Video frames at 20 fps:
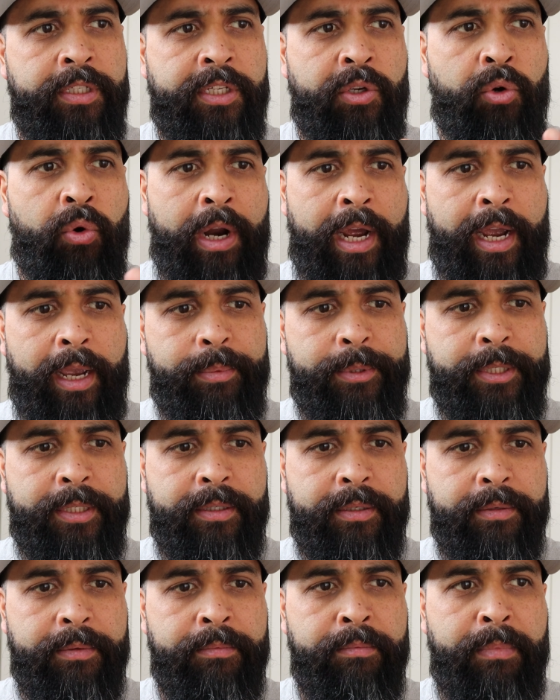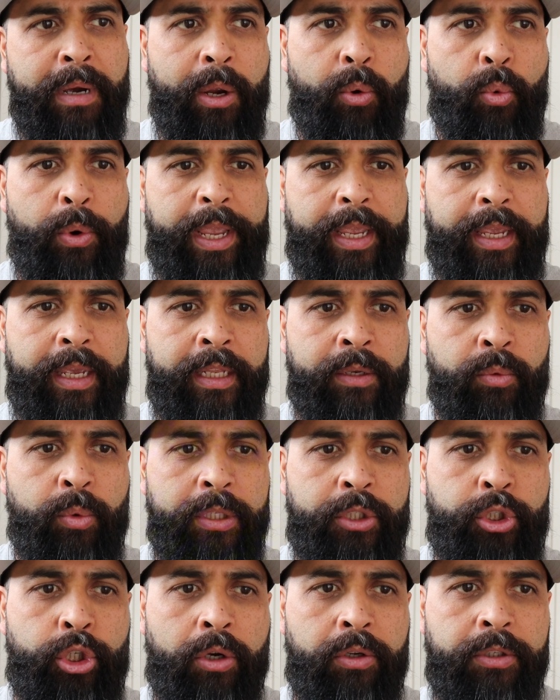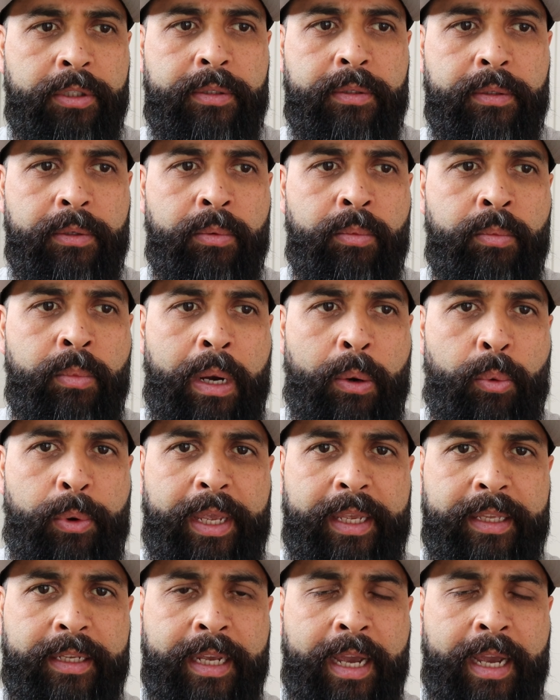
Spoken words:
describes my way and what shows my way,